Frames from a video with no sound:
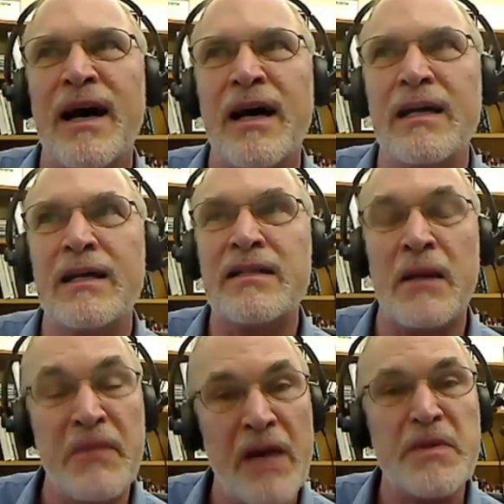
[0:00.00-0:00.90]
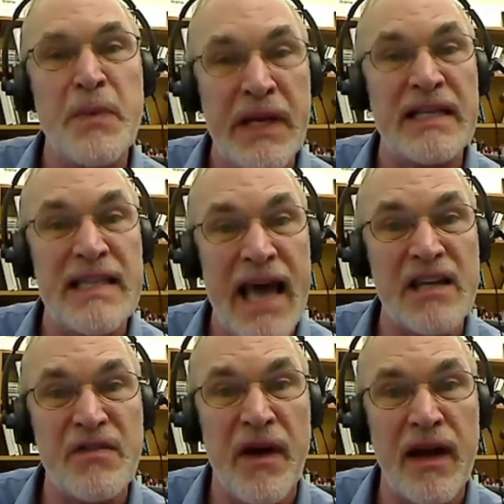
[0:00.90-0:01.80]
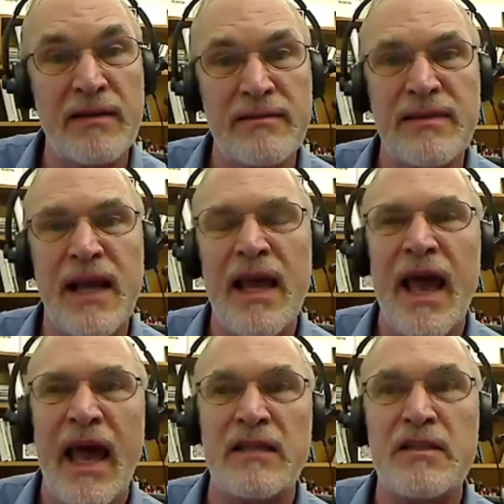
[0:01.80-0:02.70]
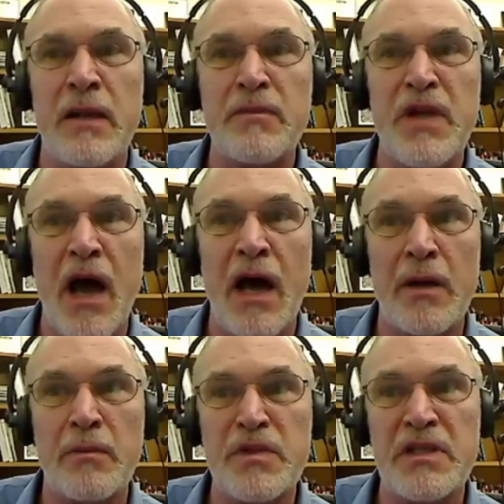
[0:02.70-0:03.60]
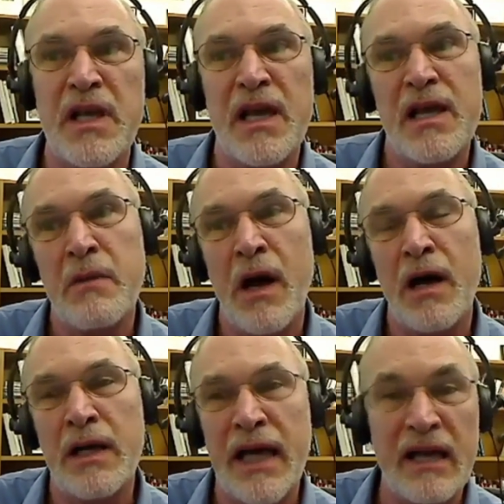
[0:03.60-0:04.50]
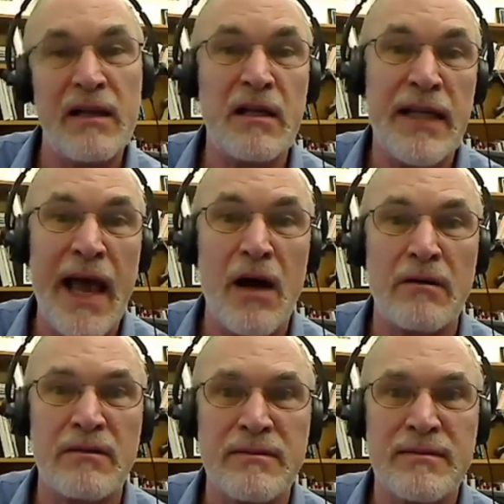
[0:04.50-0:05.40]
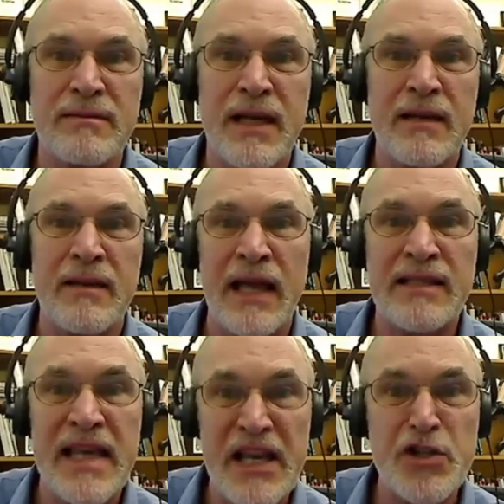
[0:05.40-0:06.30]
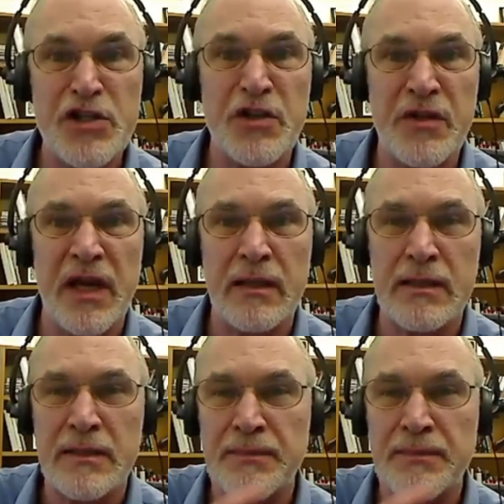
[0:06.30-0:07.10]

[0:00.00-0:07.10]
sometimes be dissatisfied and sometimes get a little down. That teaches you things.